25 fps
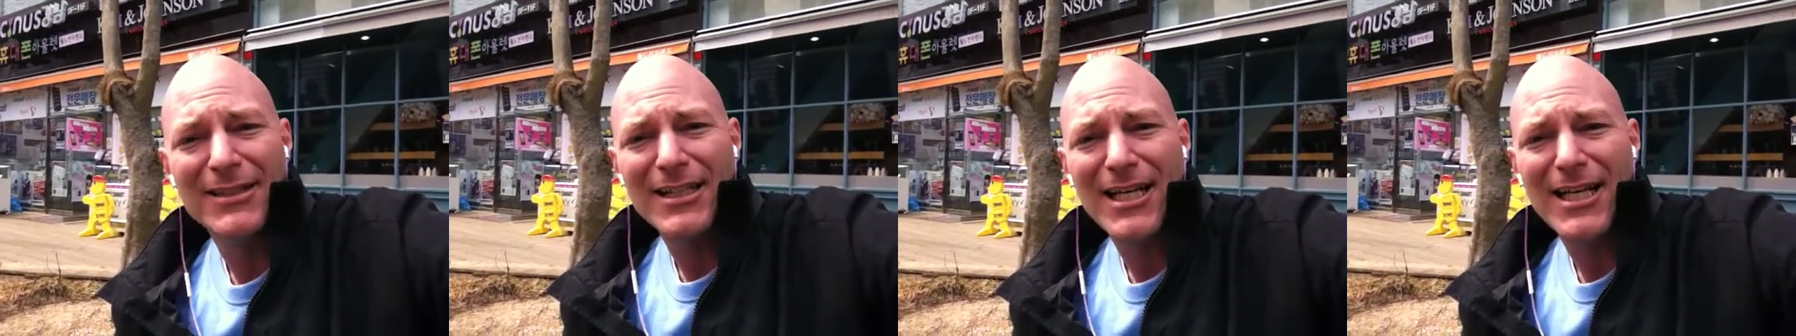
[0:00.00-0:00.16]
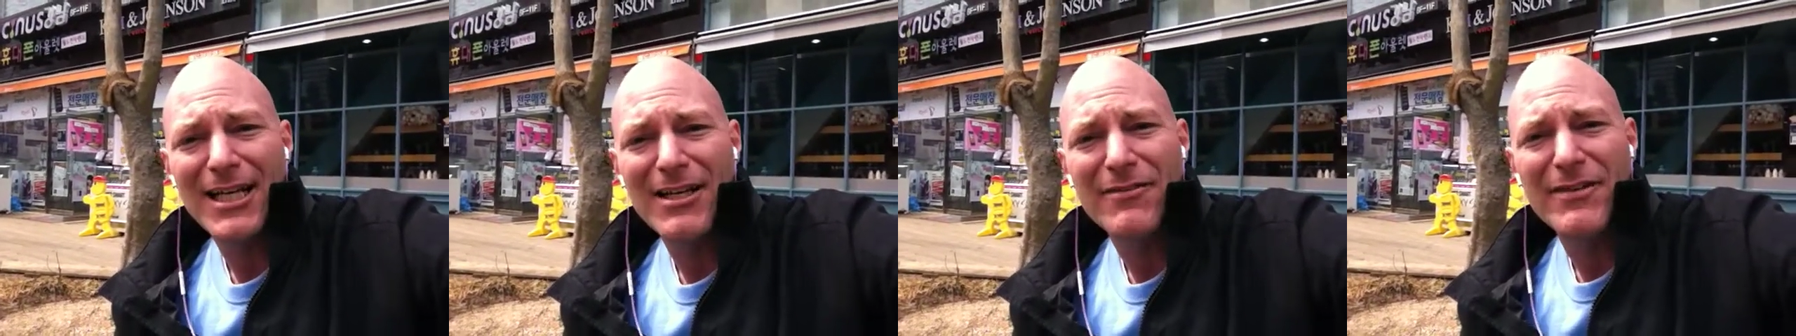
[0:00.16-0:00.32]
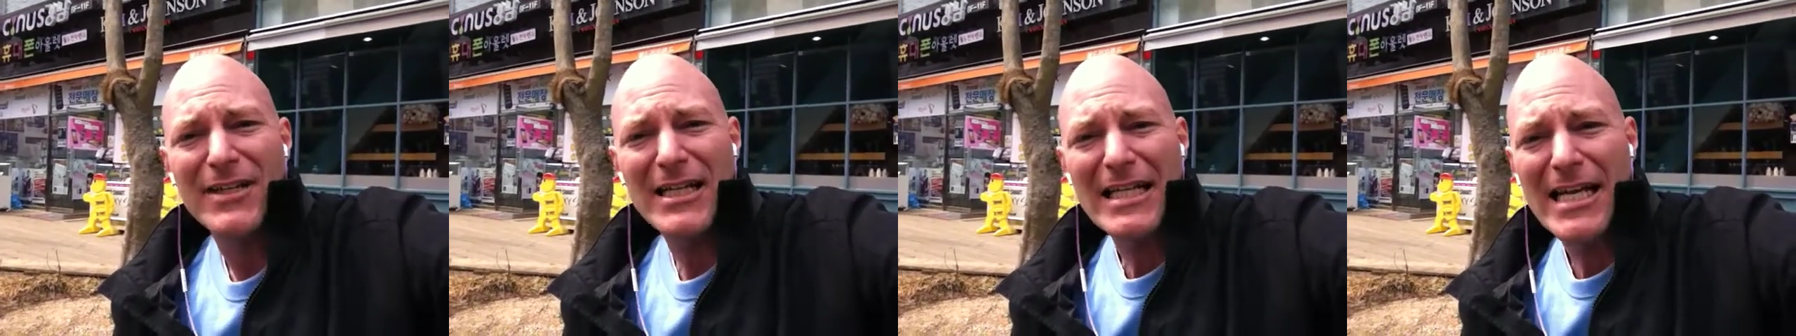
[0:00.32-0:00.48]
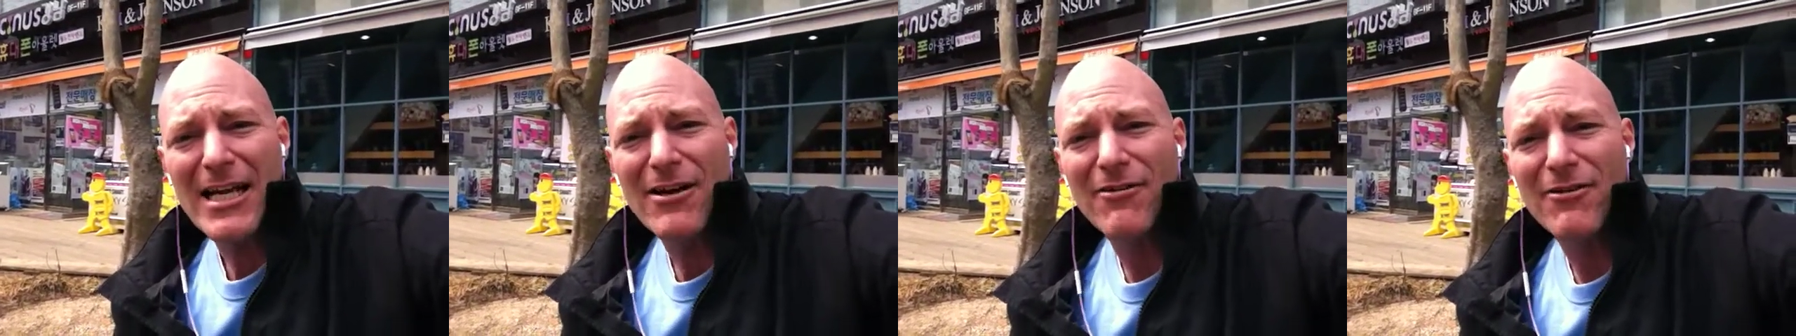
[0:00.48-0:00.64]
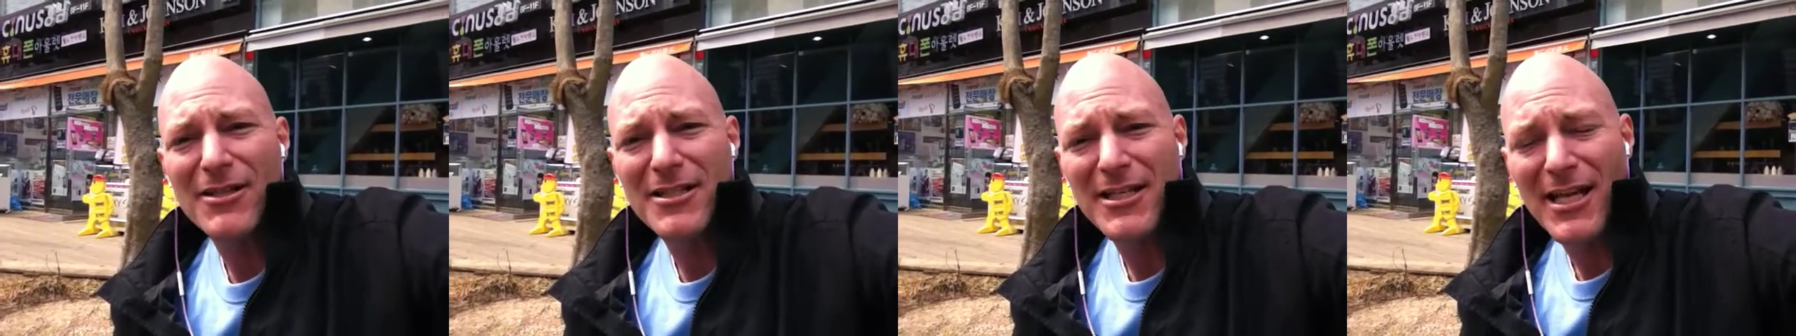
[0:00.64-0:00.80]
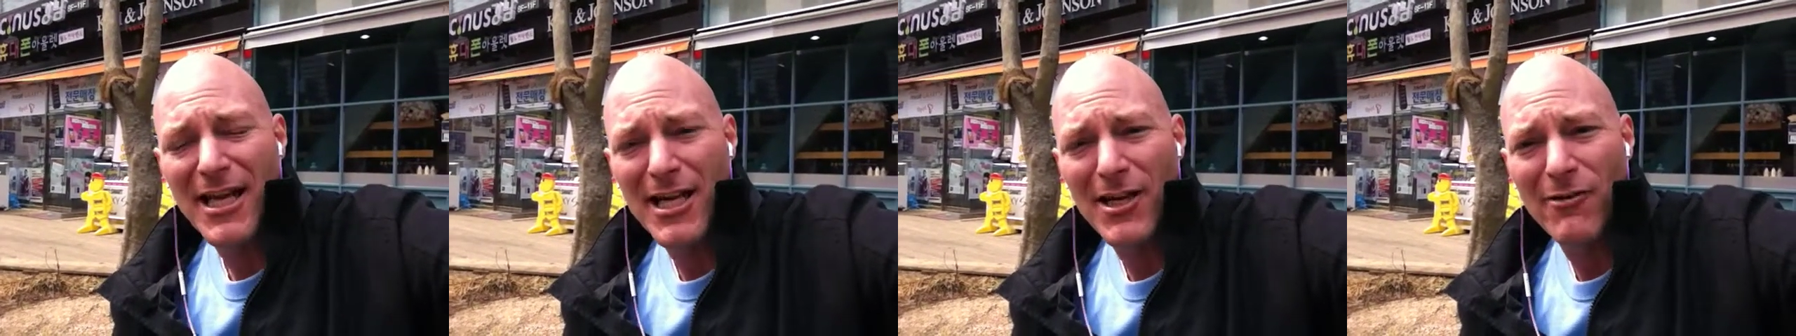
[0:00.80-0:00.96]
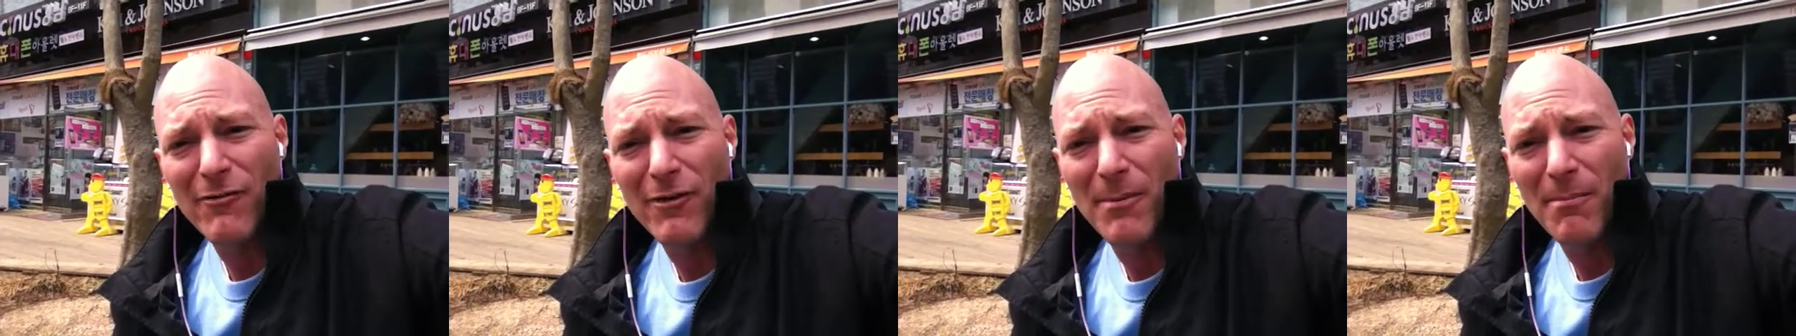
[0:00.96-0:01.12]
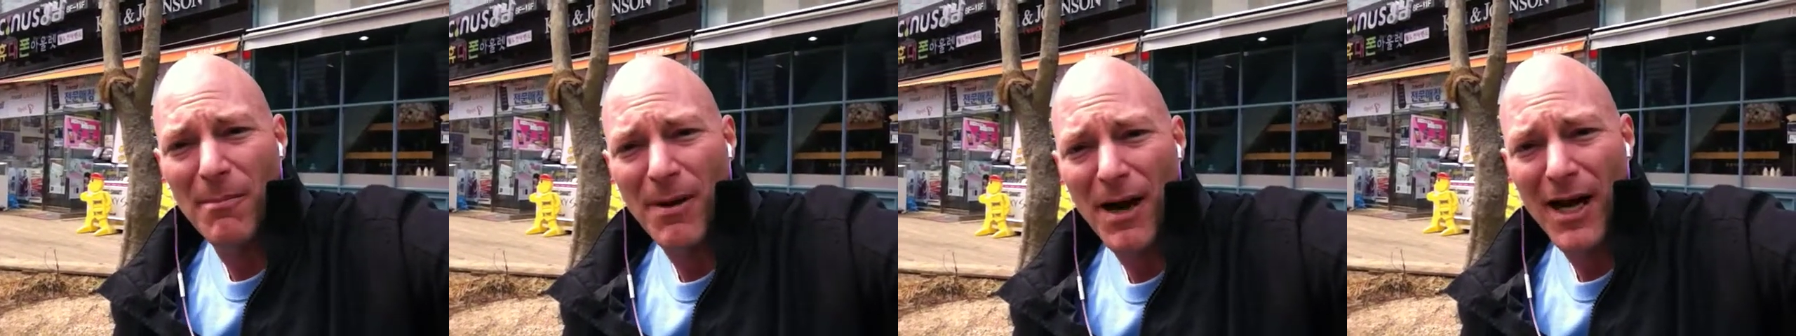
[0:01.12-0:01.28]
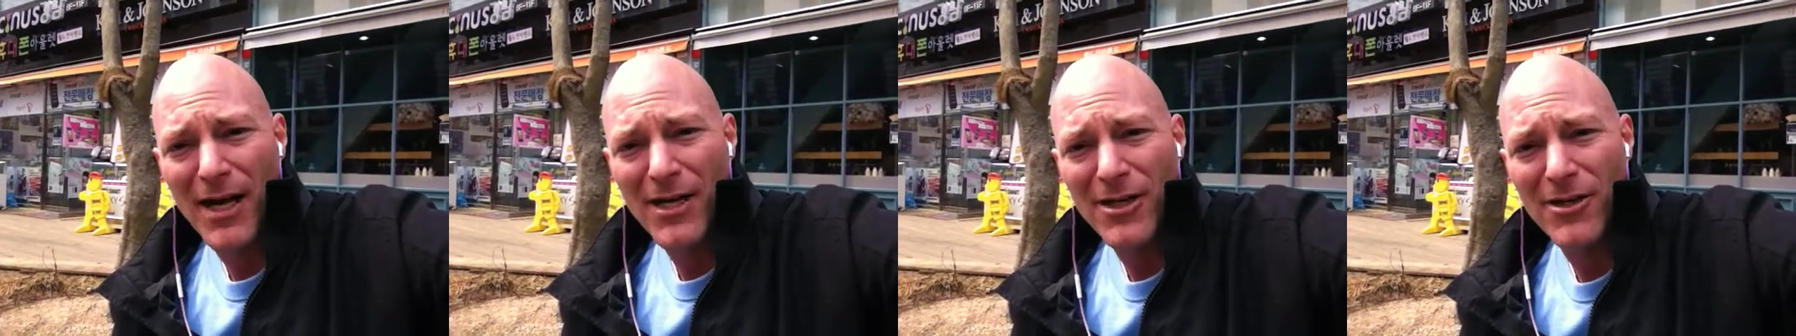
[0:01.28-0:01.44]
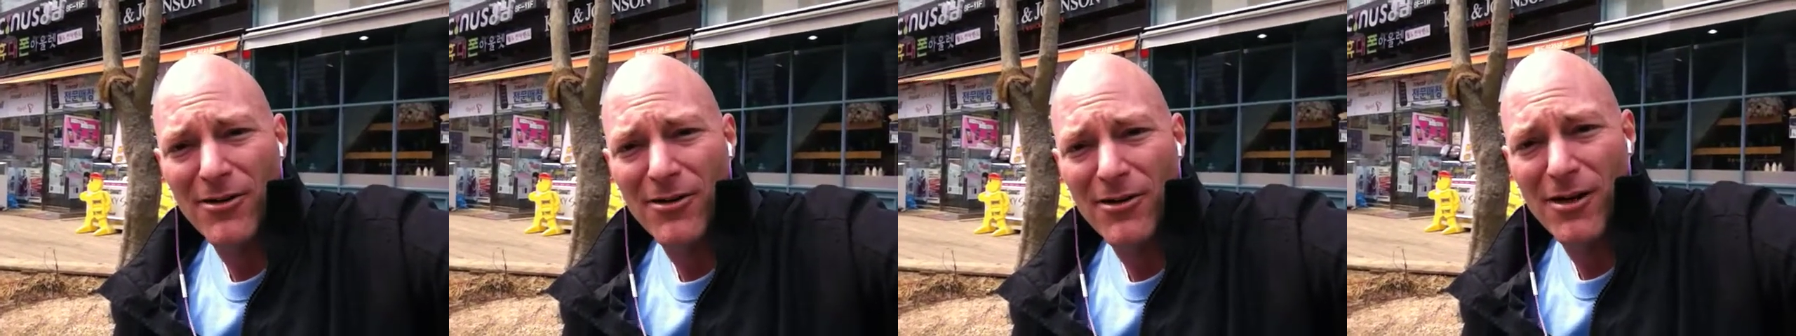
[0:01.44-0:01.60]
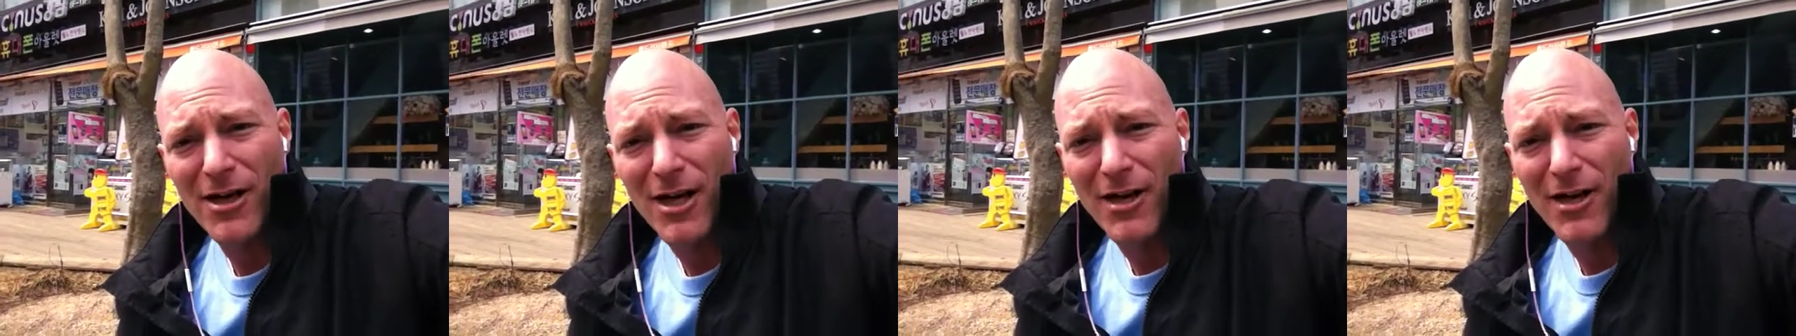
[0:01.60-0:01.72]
kind of an irritating reminder